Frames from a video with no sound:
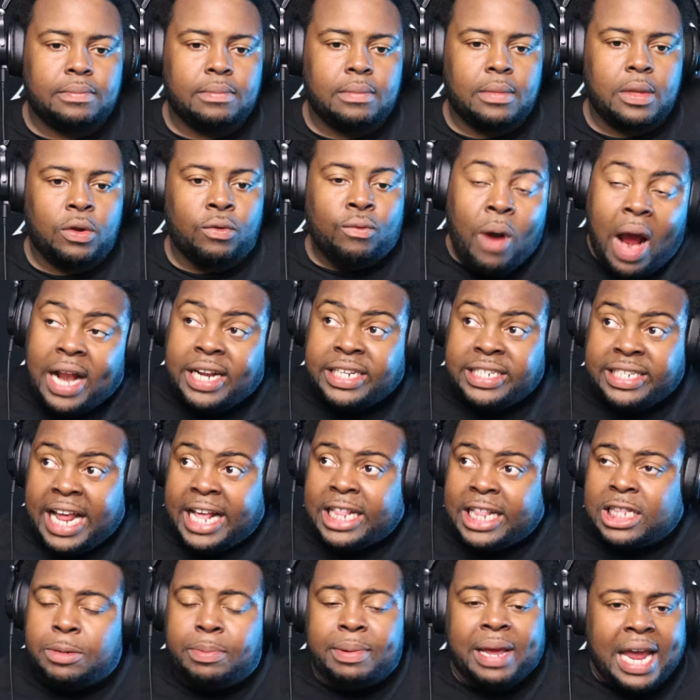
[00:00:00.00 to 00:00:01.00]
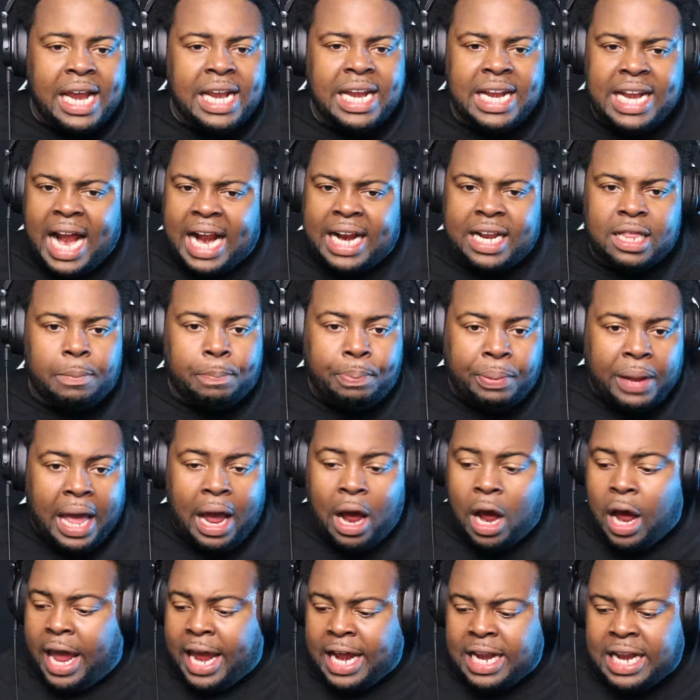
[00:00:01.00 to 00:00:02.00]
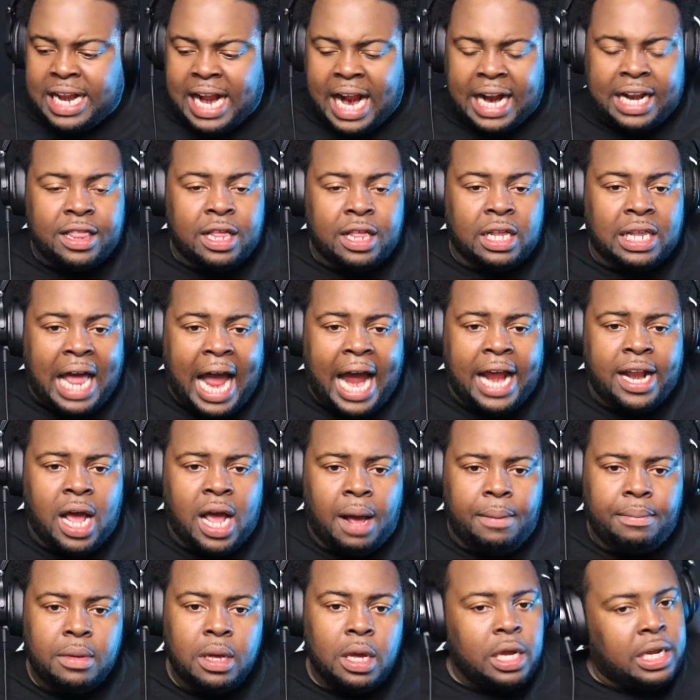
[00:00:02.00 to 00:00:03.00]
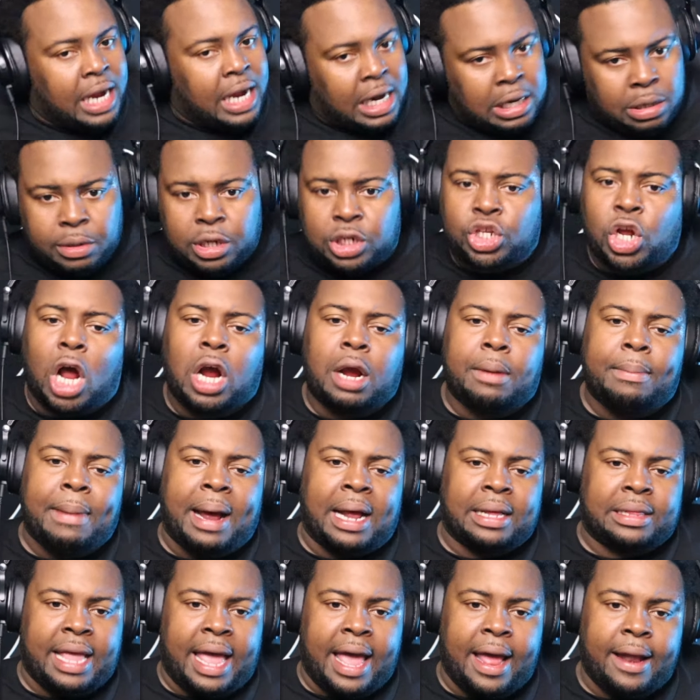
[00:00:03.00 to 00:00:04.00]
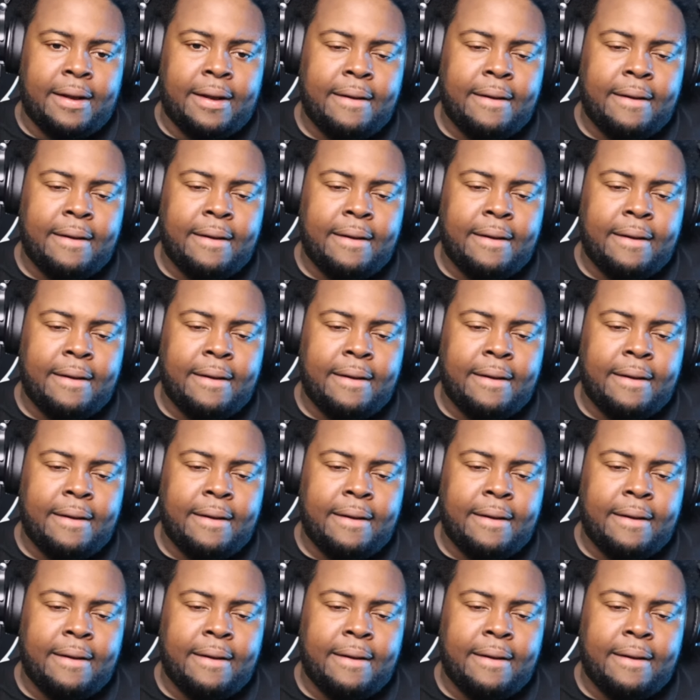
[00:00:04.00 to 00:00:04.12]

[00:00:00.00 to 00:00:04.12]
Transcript: Ronnie Stanley's been in and out of the lineup. Y'all don't want to talk about that.